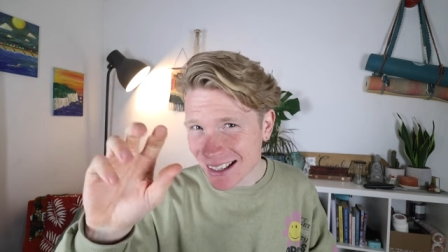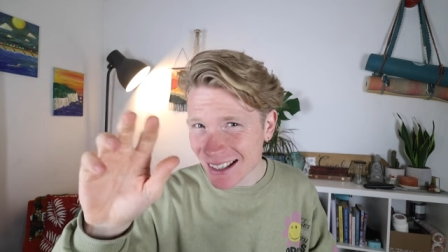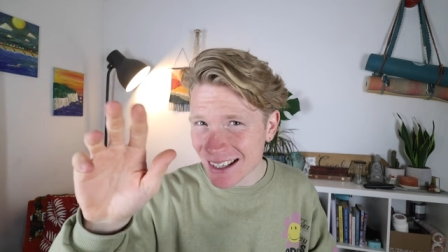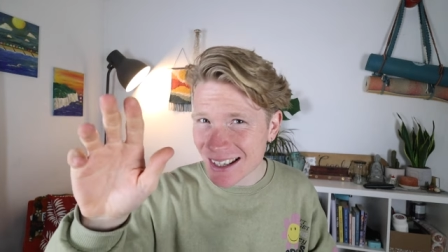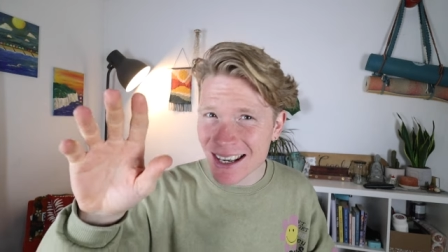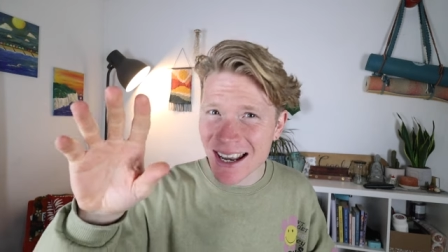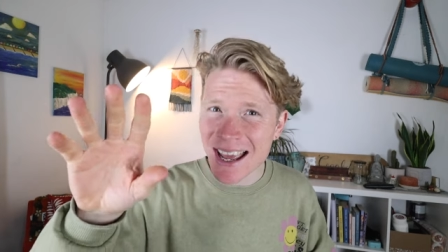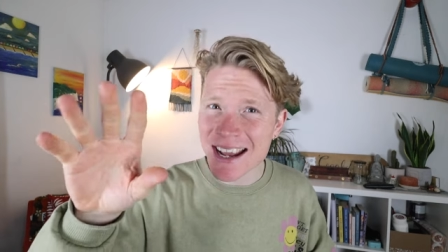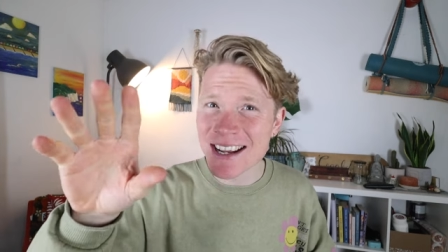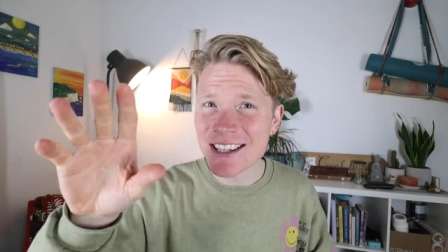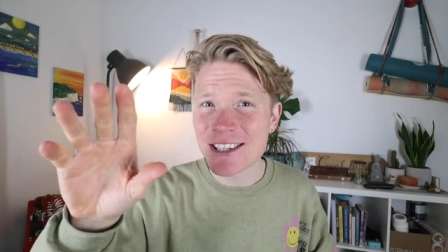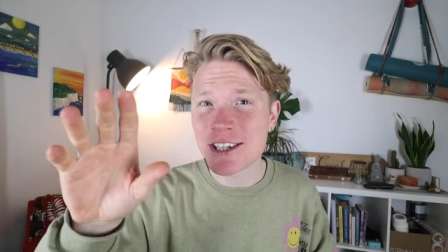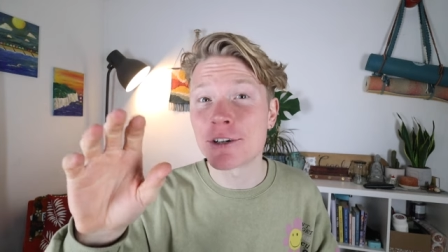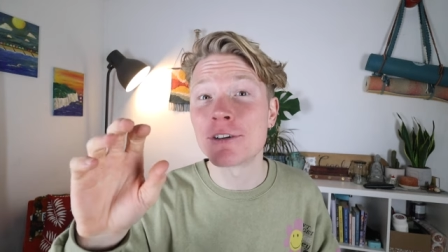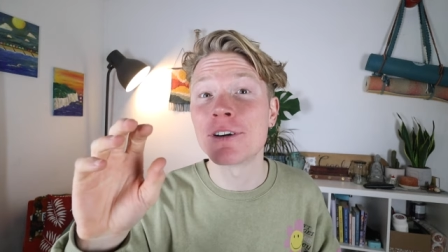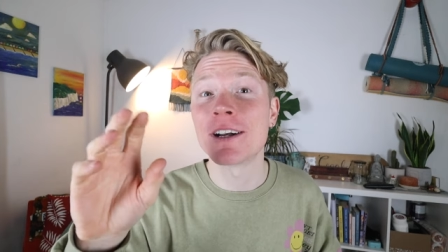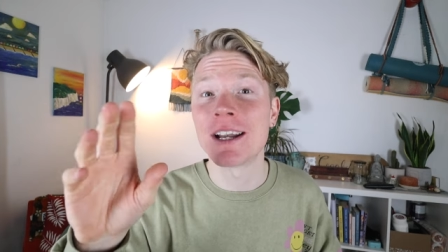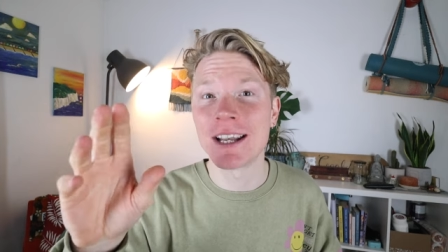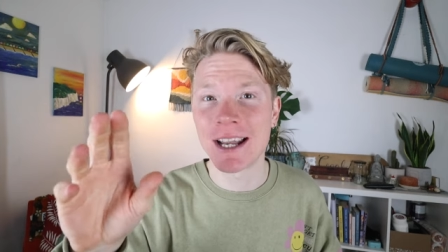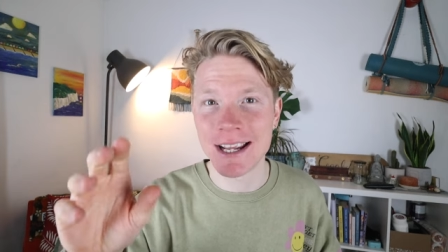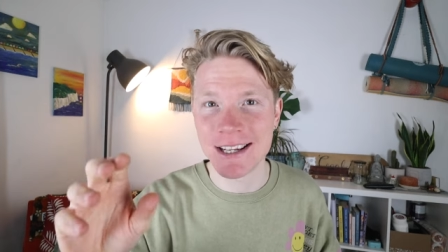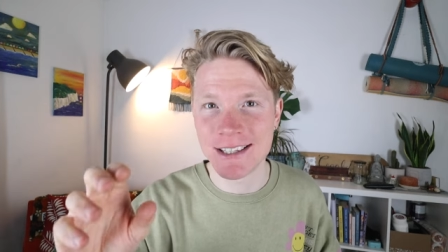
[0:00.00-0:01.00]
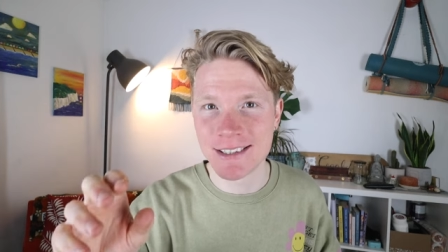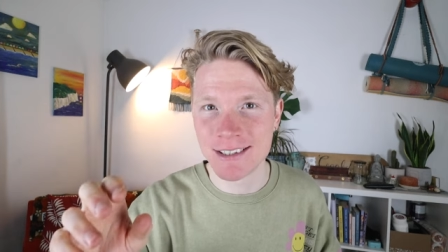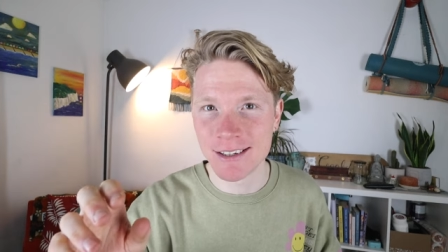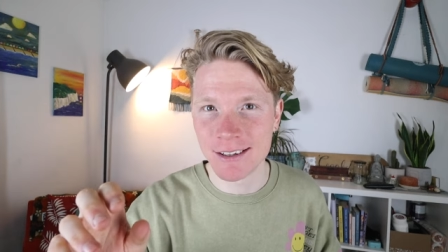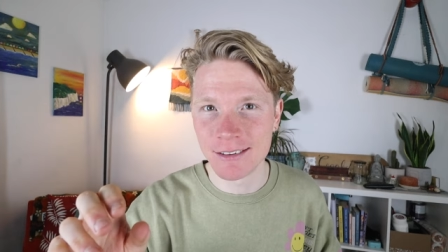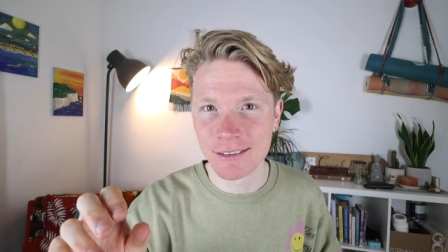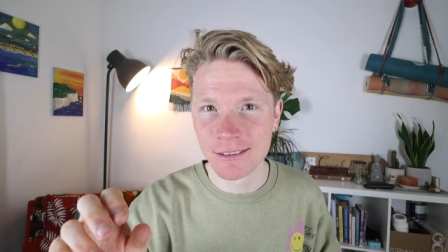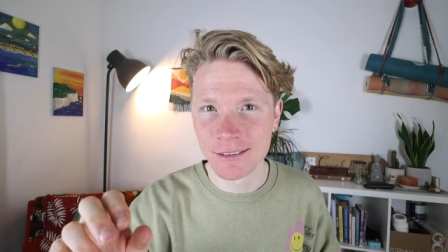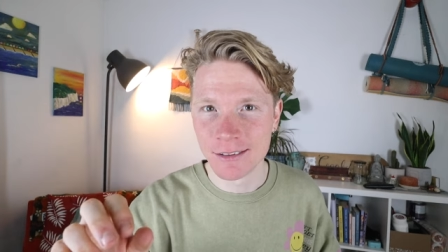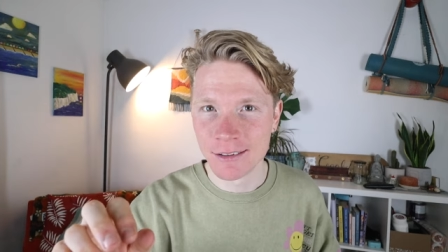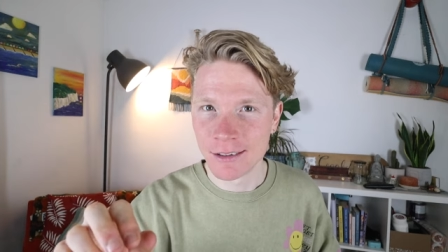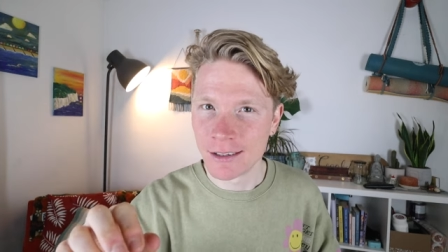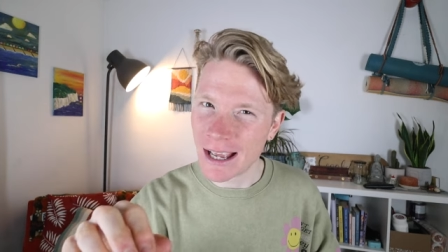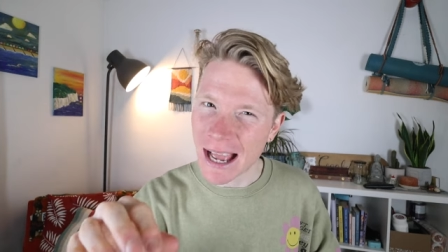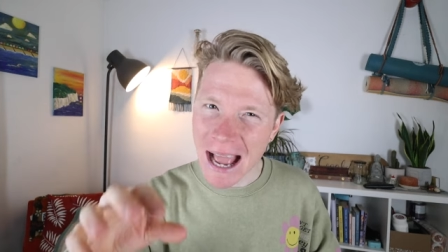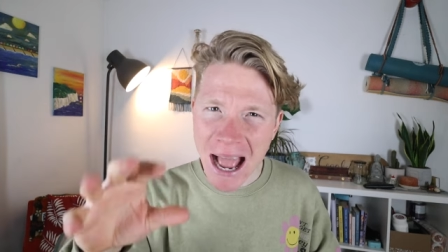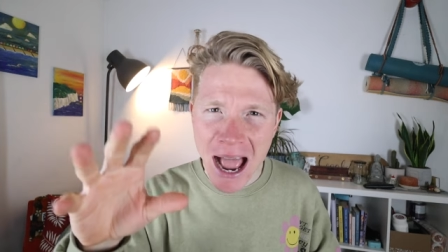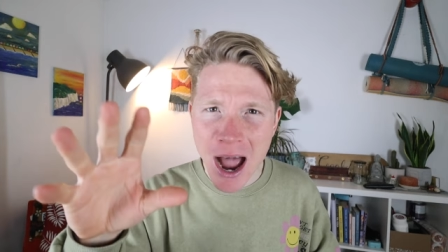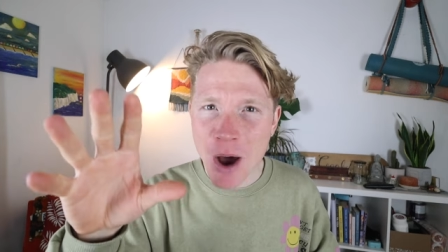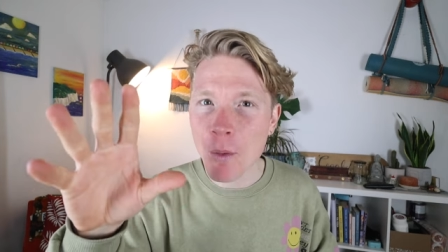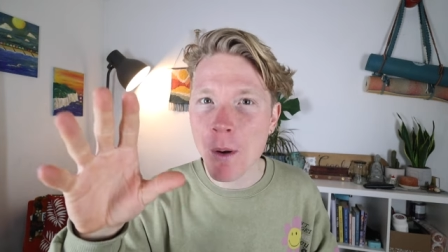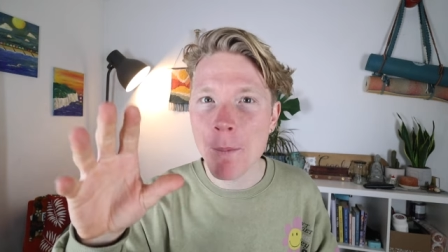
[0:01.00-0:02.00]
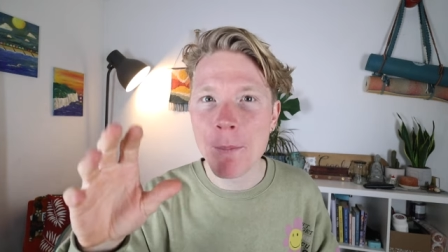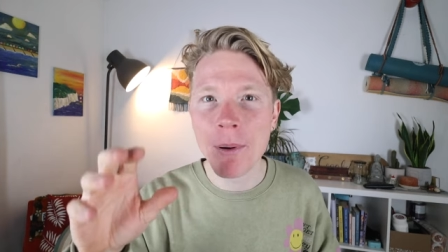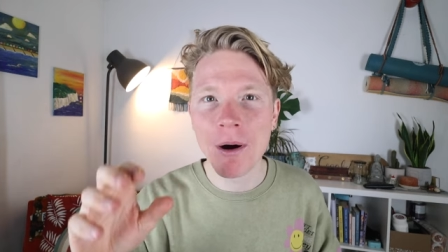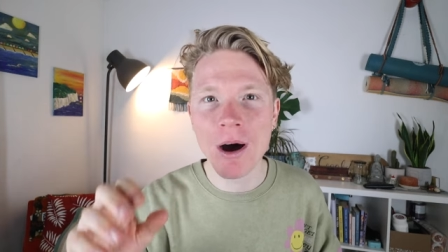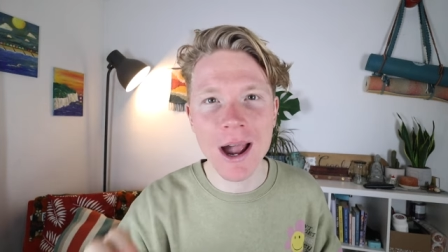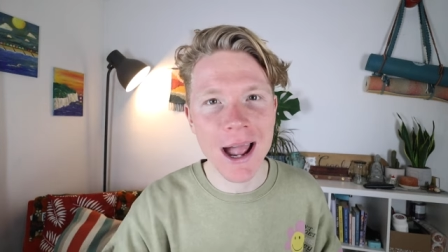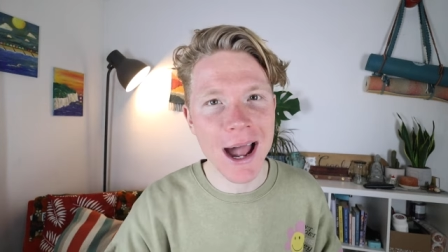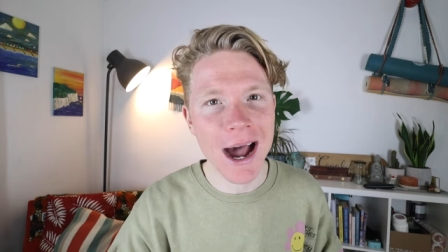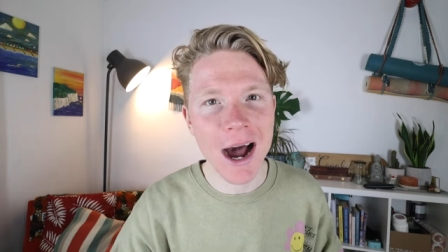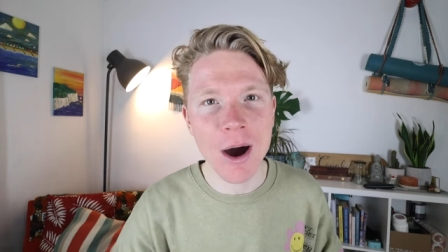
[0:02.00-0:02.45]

later and later, hour by